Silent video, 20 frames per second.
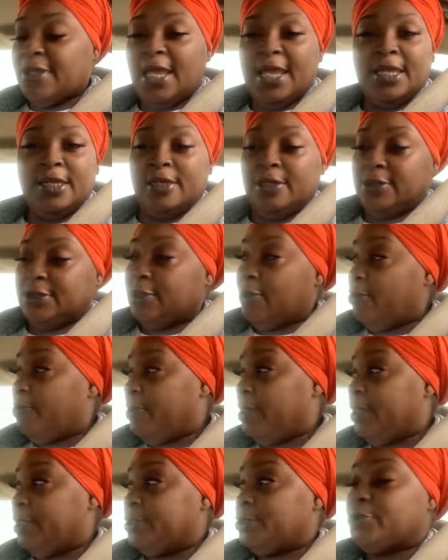Thank you so
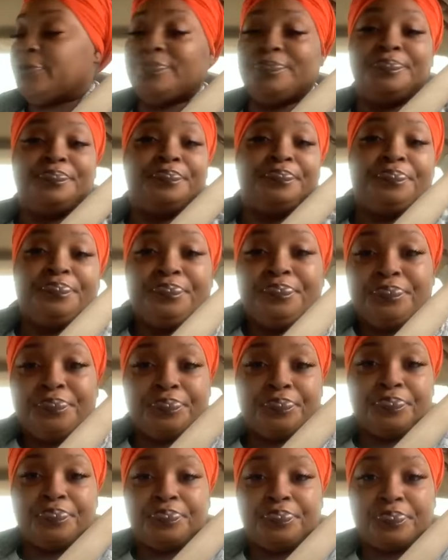much.
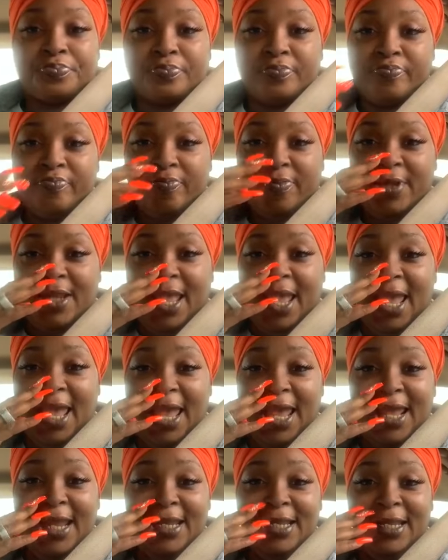
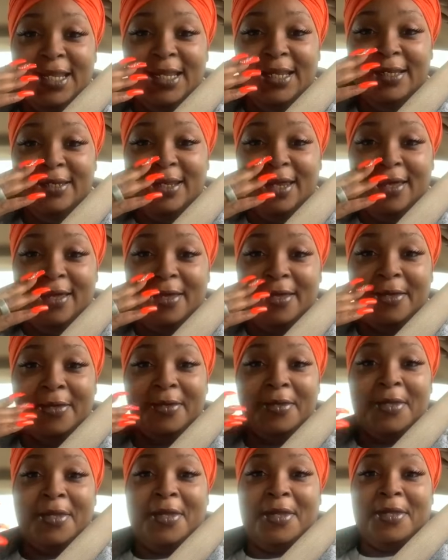Hey,
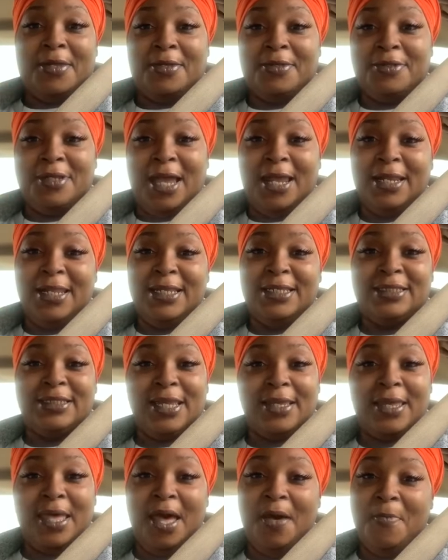Linda. Darlene
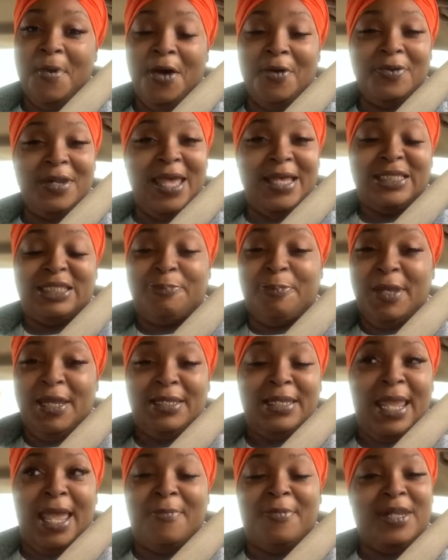said, come on now,
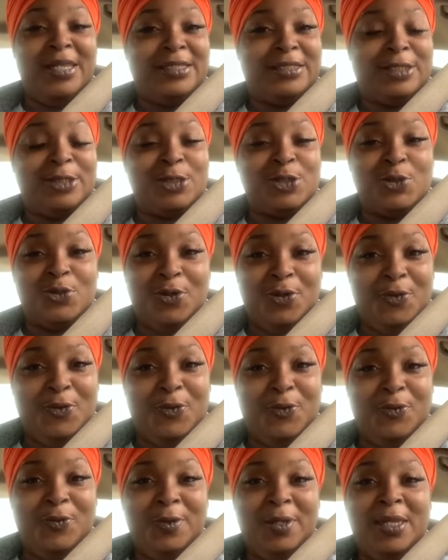speak, Diamond. It's the
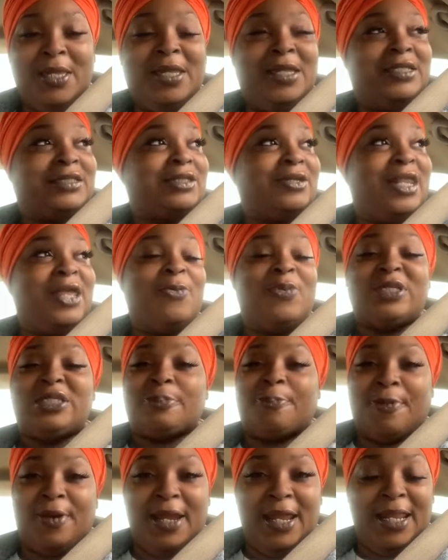truth. So they were
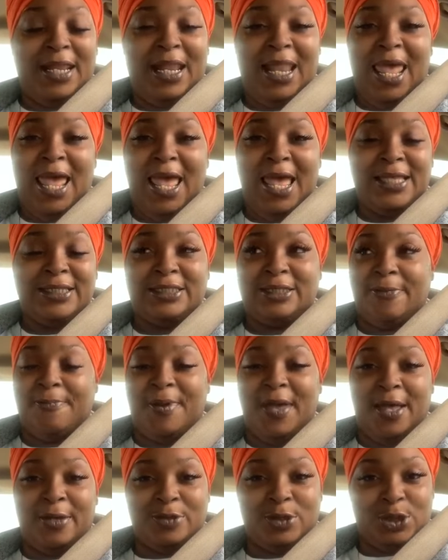spreading lies
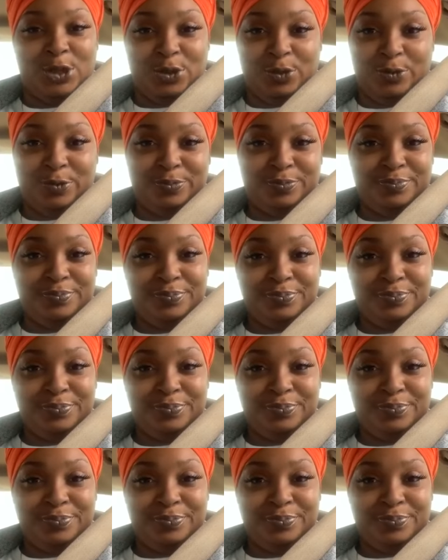about you.